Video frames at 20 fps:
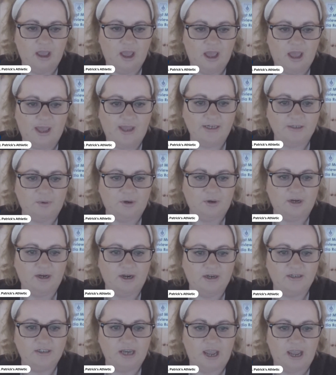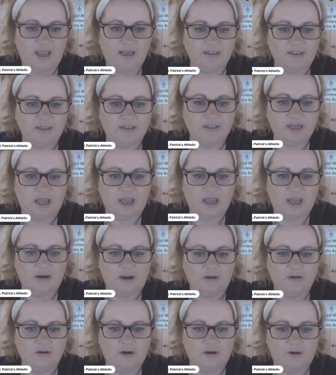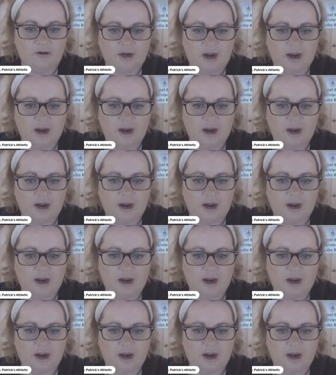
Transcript: Hand put in an excellent tackle on Conor